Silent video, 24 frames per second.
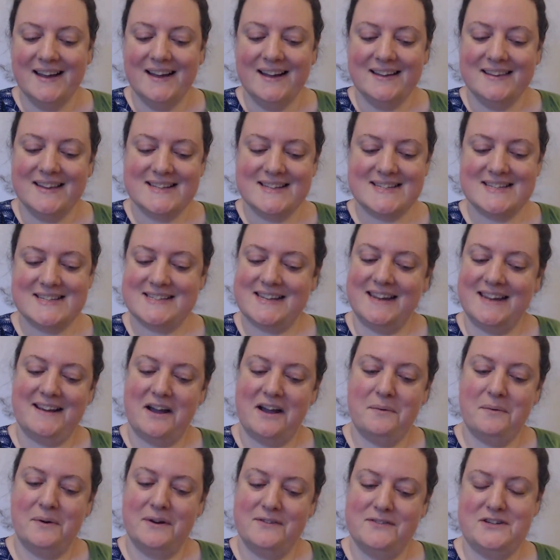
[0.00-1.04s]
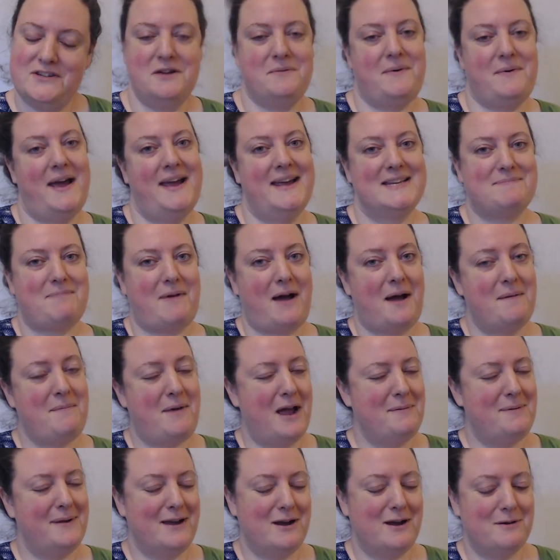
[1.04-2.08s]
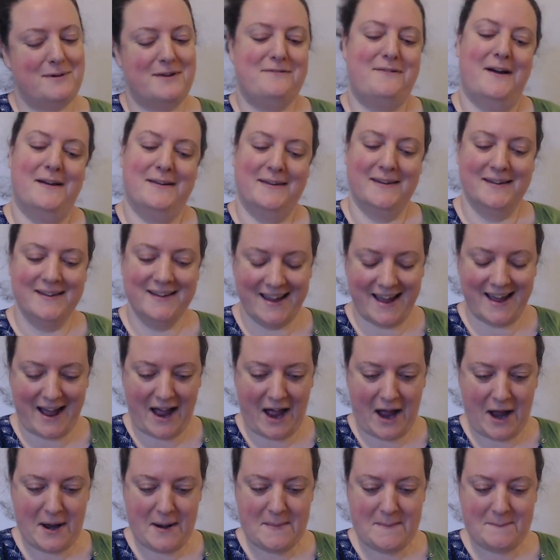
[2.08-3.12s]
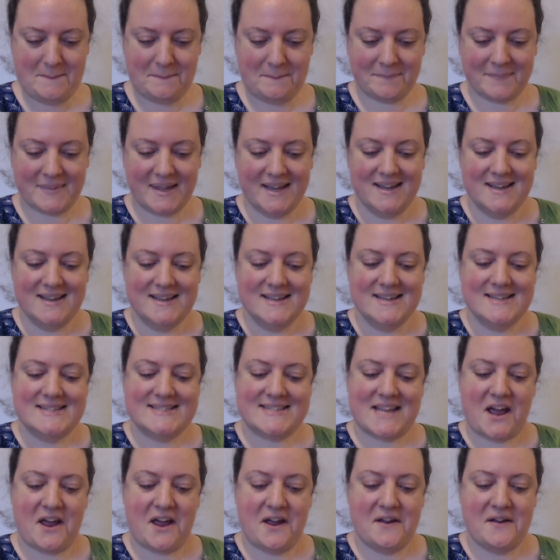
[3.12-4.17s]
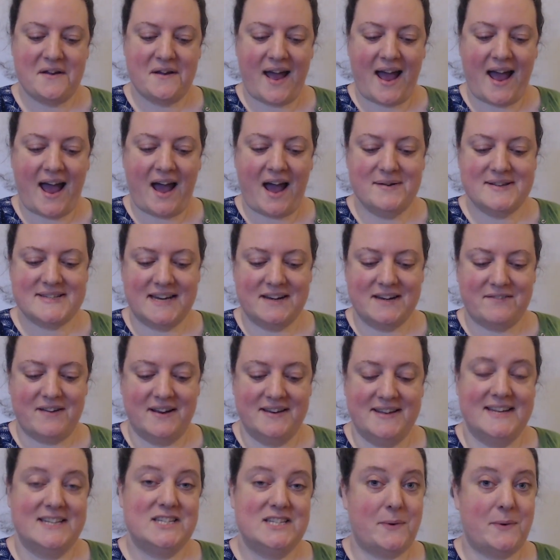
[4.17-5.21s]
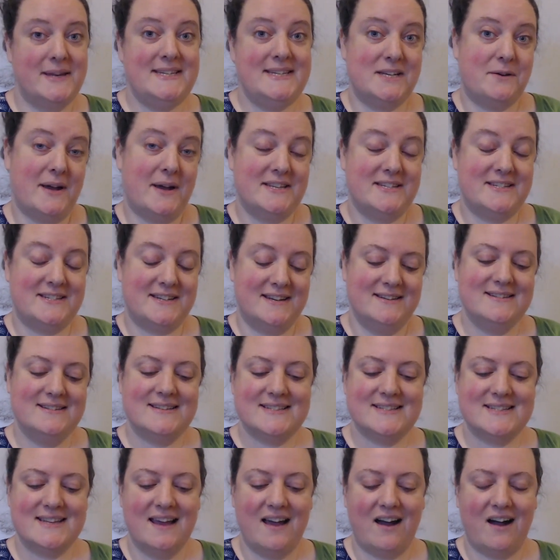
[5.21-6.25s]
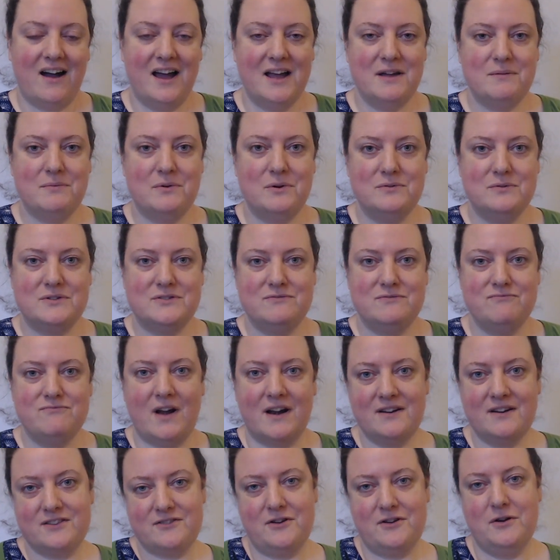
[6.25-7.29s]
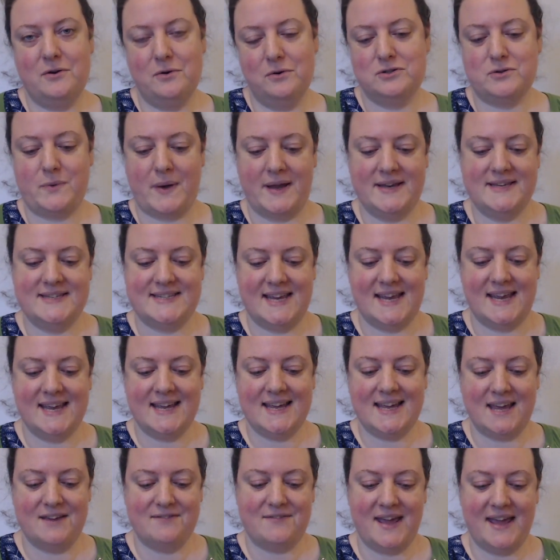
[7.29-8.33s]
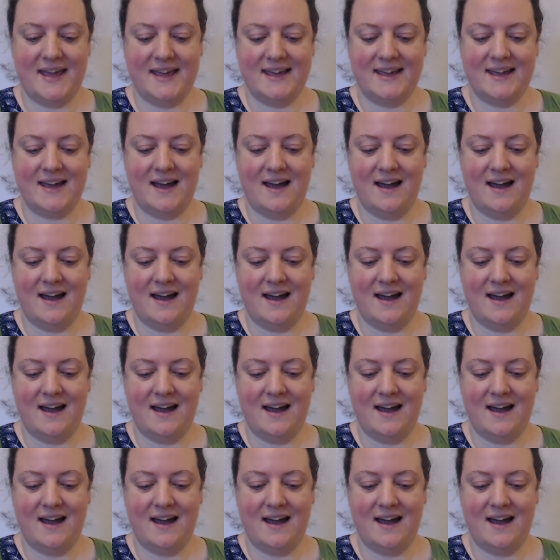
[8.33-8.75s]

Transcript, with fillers: this is going to go one of two ways, but I'm hoping it'll be fun. So how it's going to run, there's 20 questions. I will run through all 20, giving